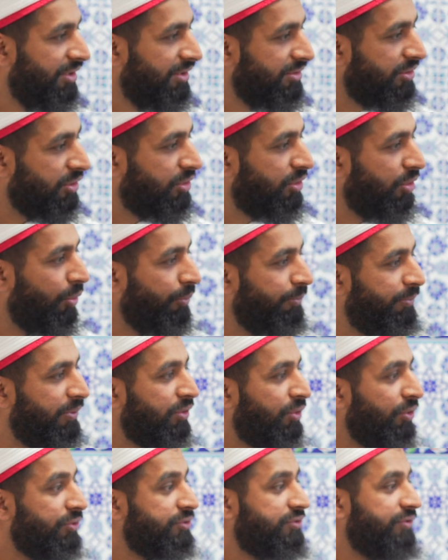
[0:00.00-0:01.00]
The global
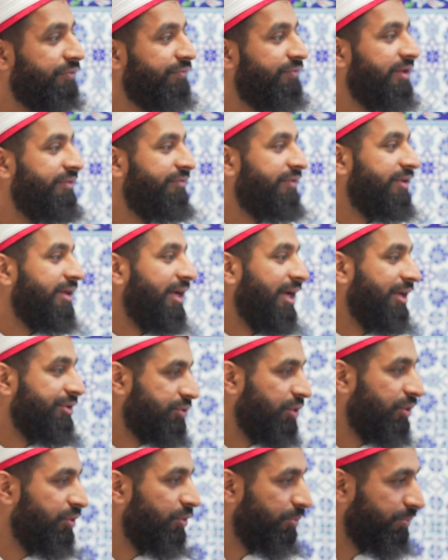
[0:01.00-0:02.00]
cost of living has
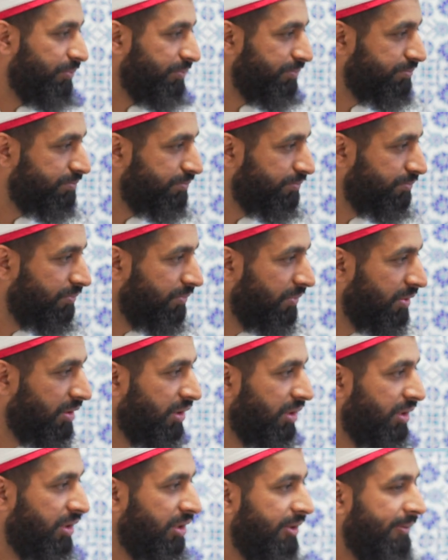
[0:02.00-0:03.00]
gone up.
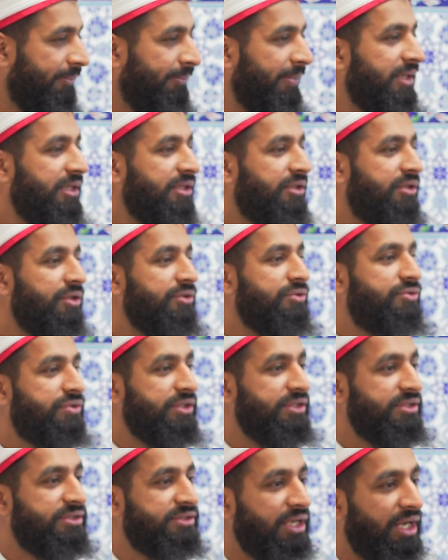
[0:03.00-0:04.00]
Many
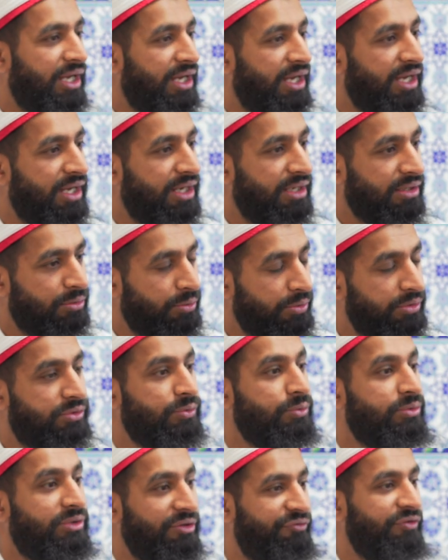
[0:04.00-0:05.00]
countries are going
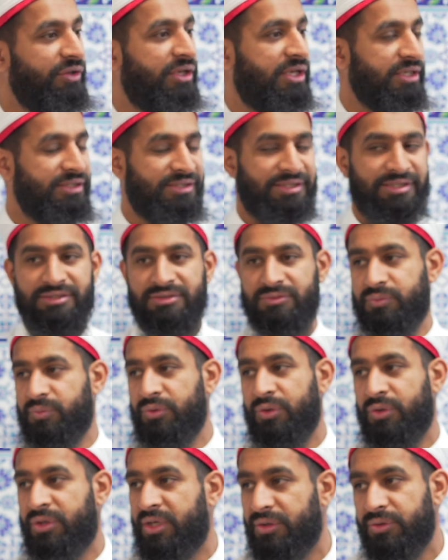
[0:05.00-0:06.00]
through difficulties.
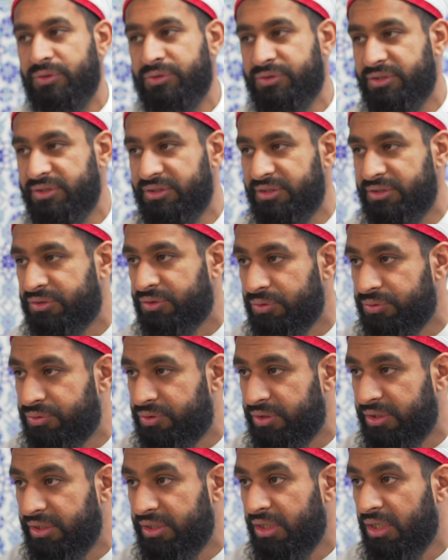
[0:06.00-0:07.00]
Look at us in this
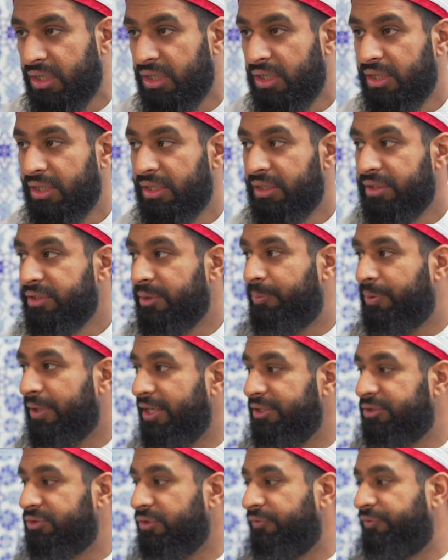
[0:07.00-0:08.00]
country. The
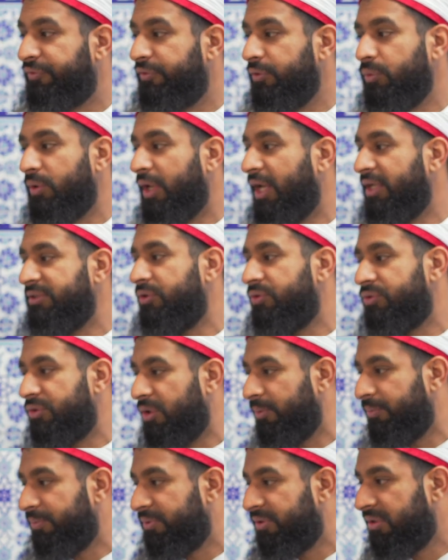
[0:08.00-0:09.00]
price of fuel hasn't
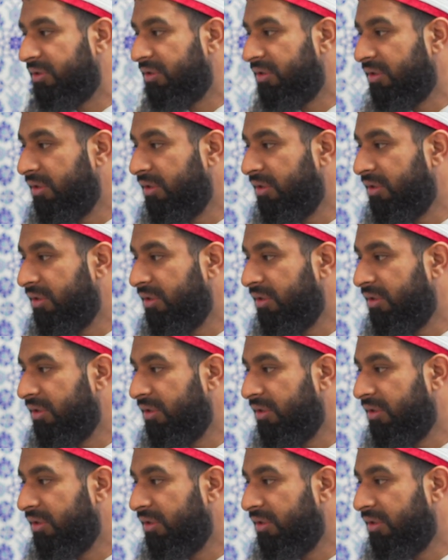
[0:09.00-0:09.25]
dropped.